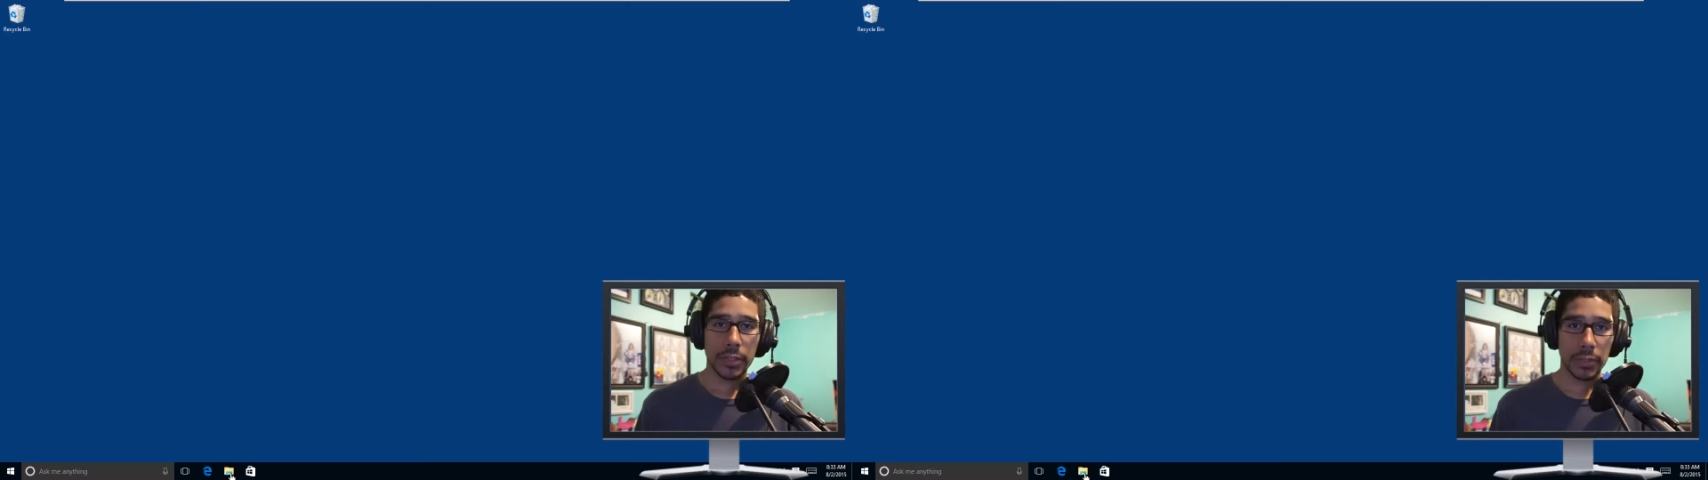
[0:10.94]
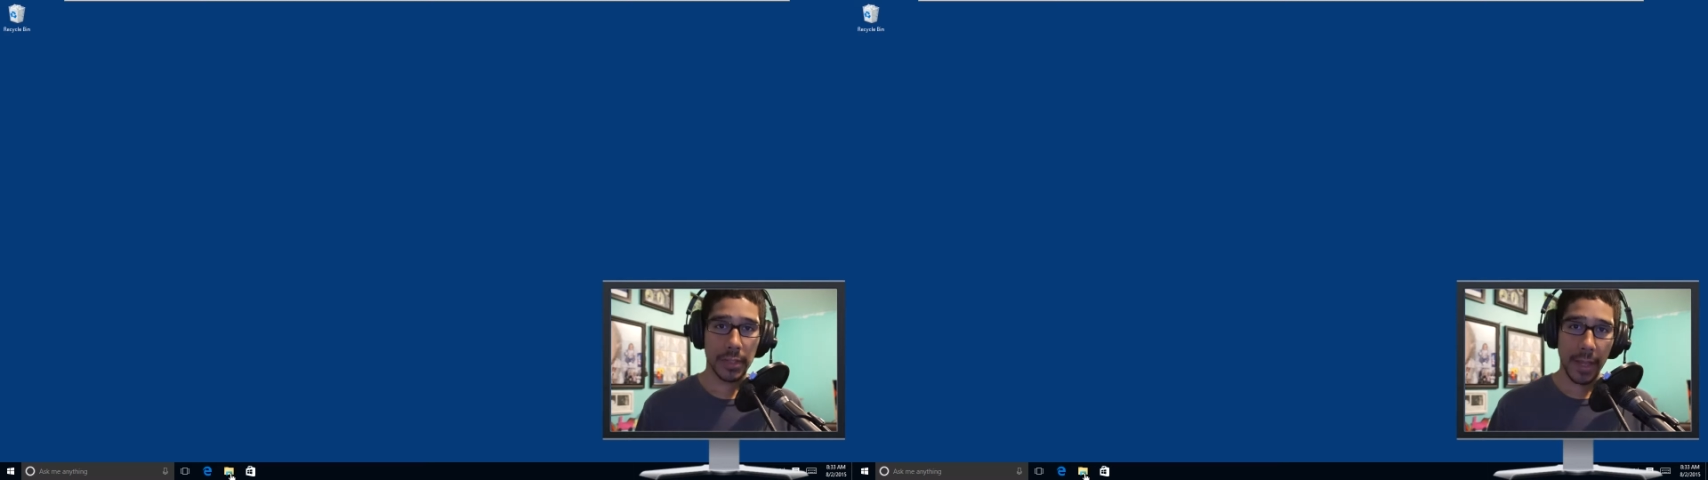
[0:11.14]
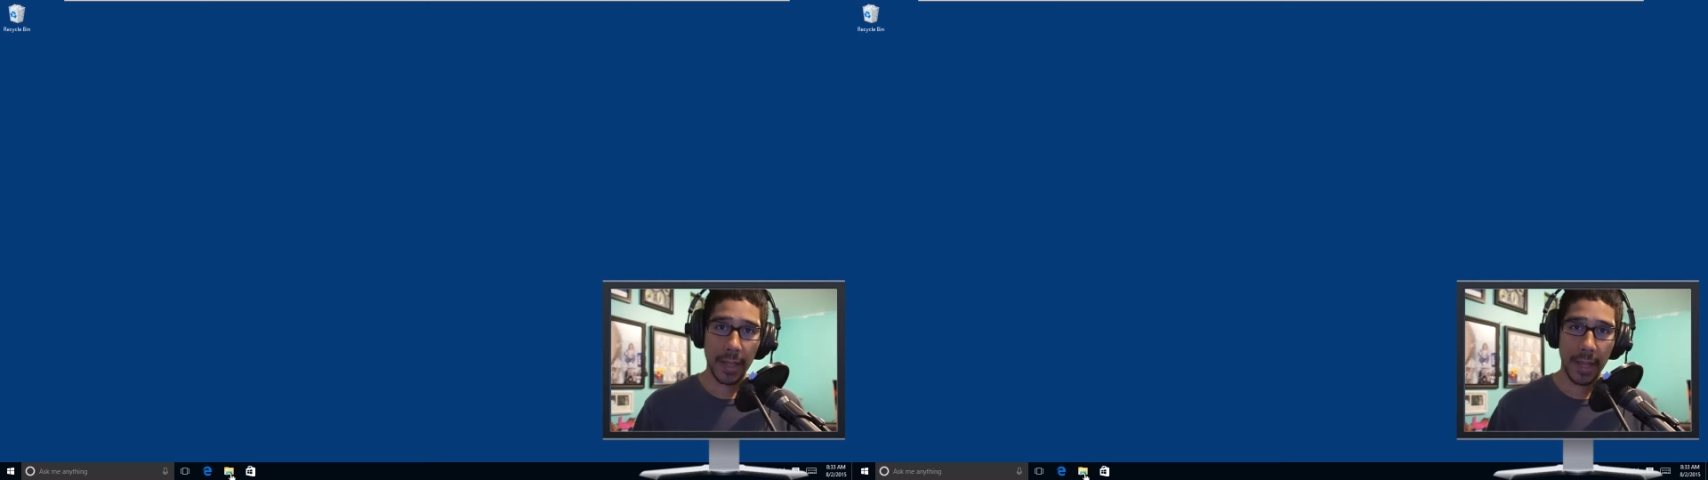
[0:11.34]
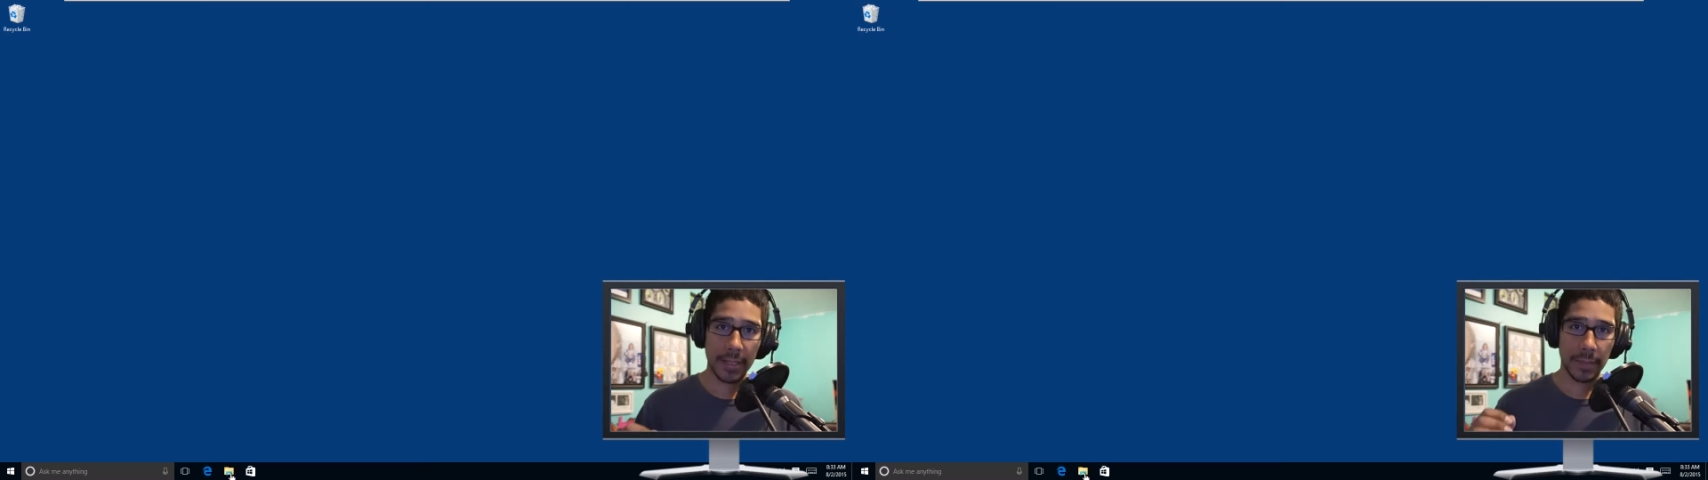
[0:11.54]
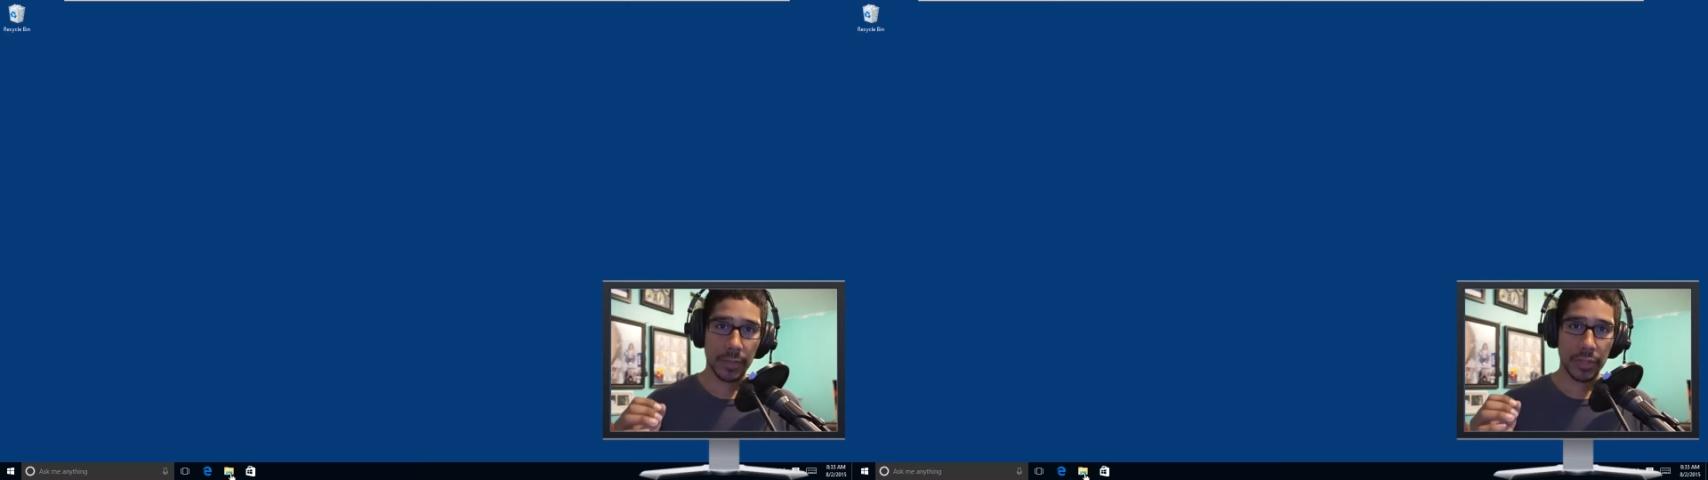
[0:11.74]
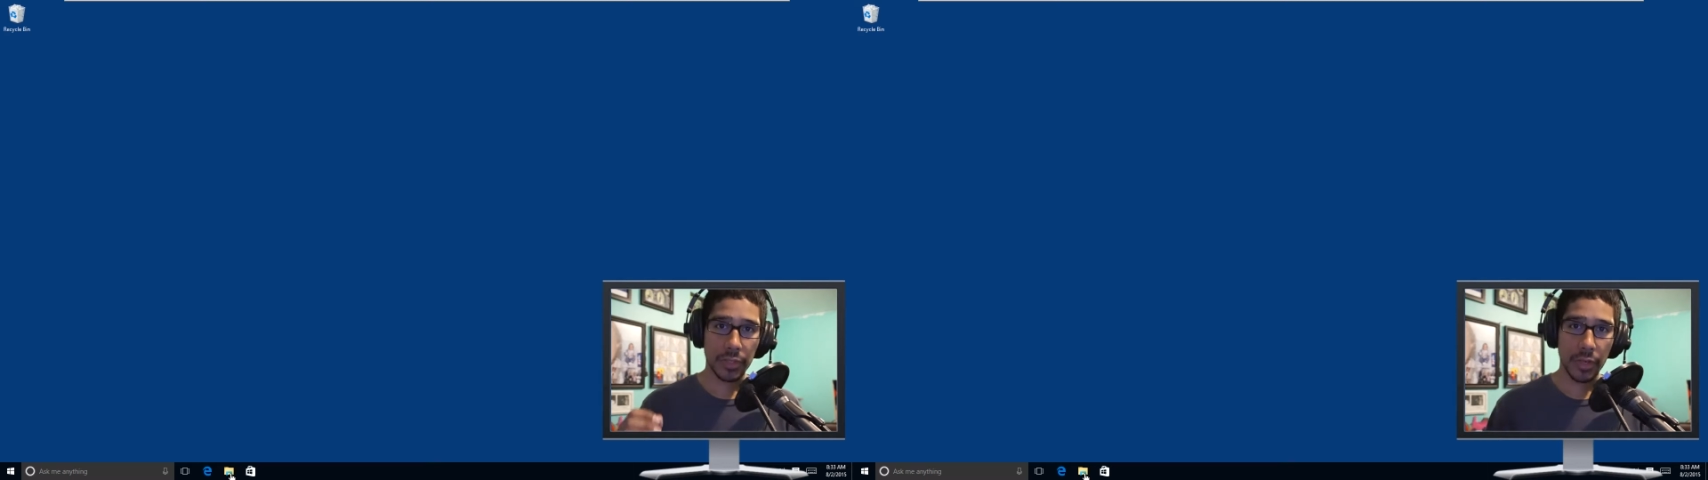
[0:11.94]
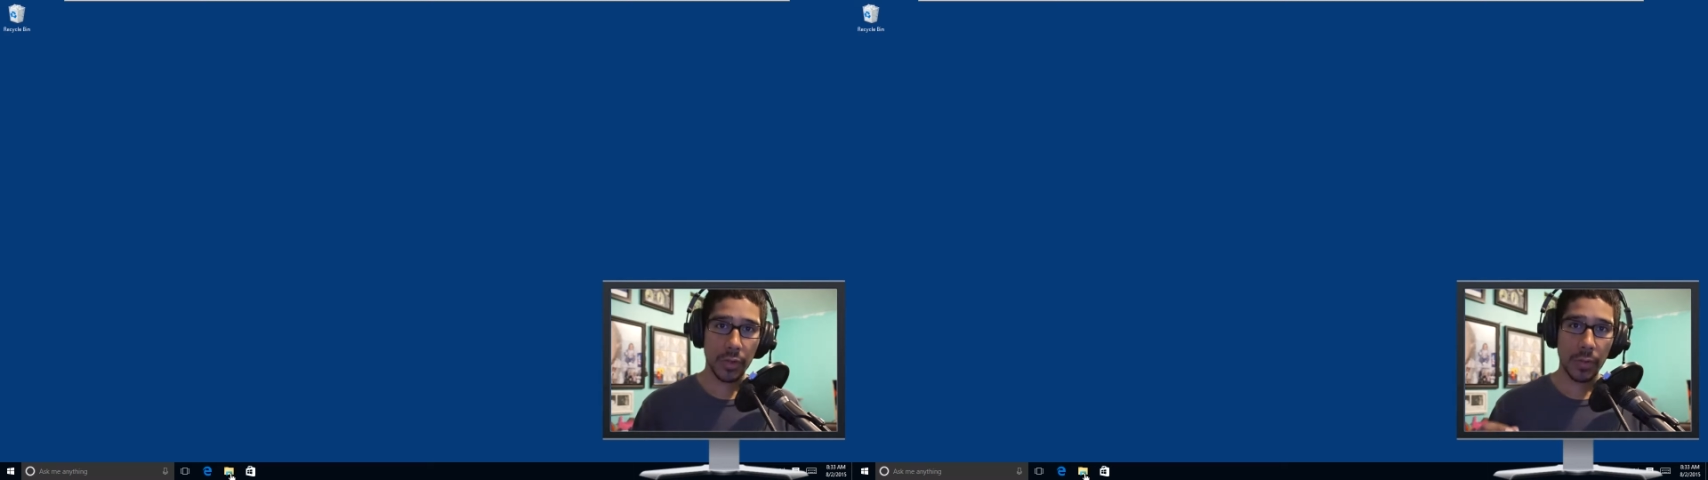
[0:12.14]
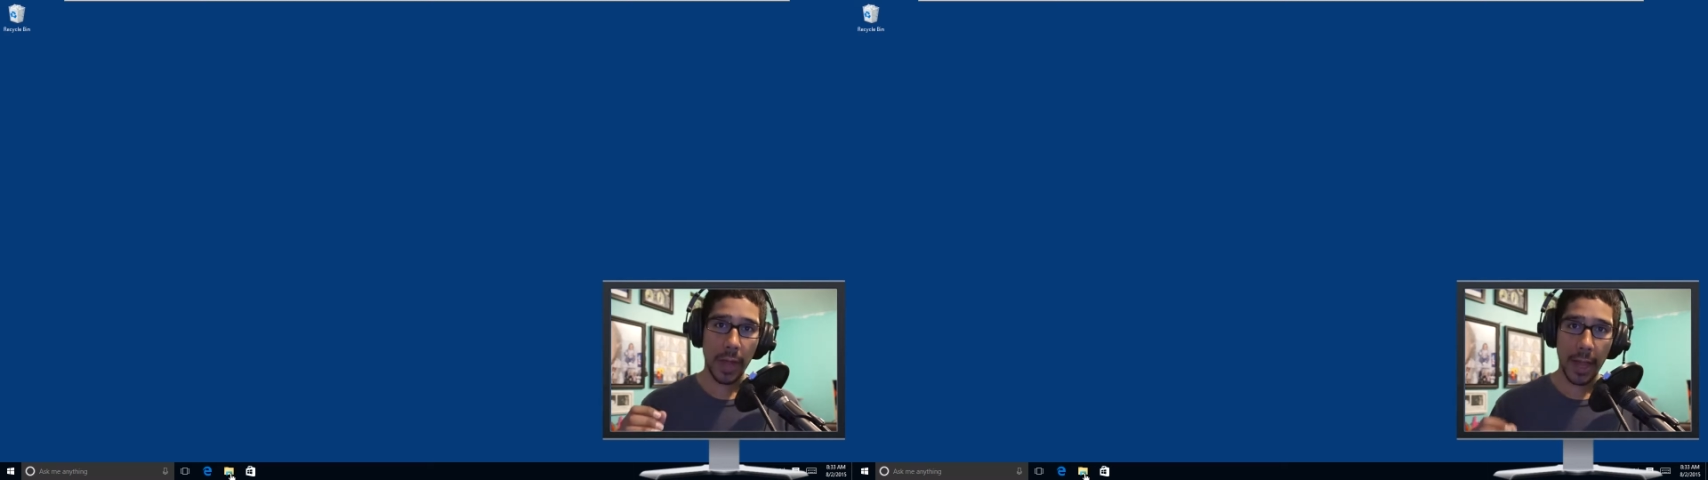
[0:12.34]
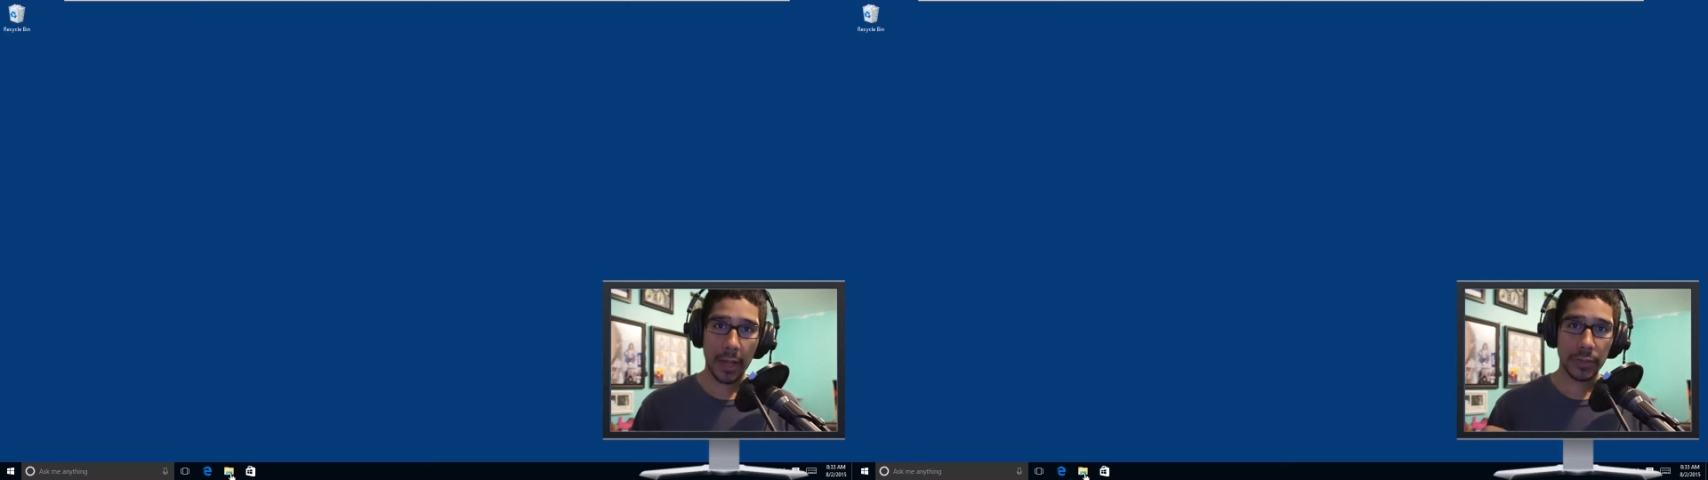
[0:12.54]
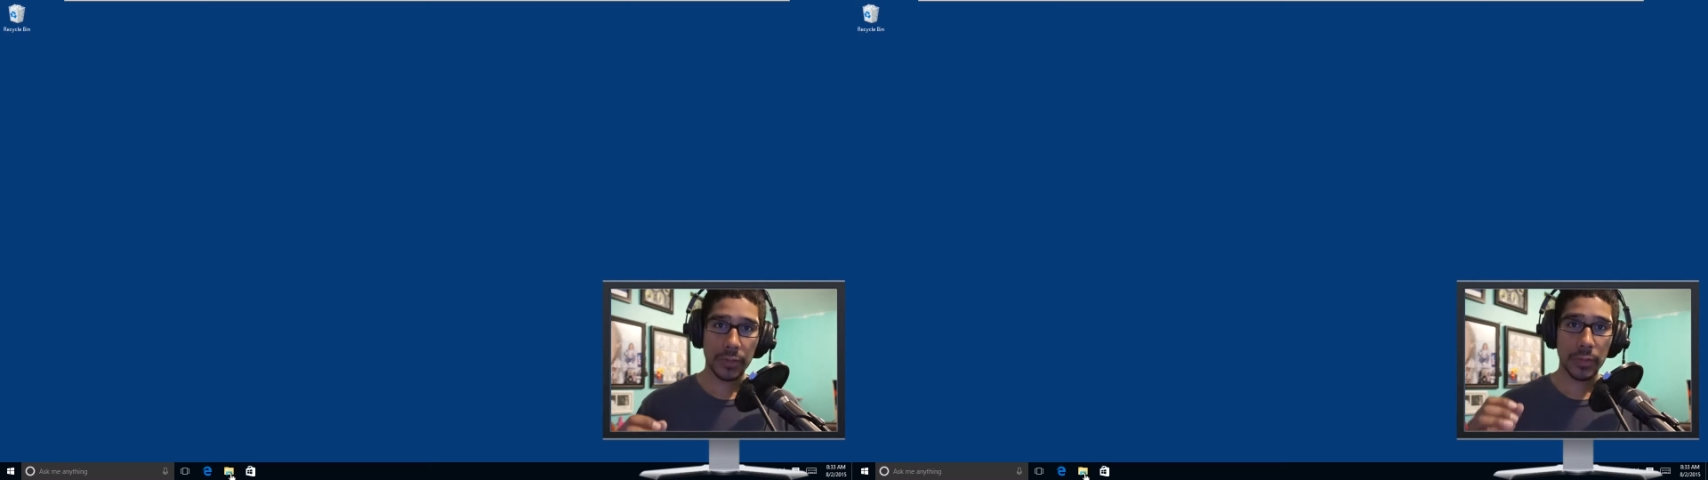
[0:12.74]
So today guys, I'm going to show you how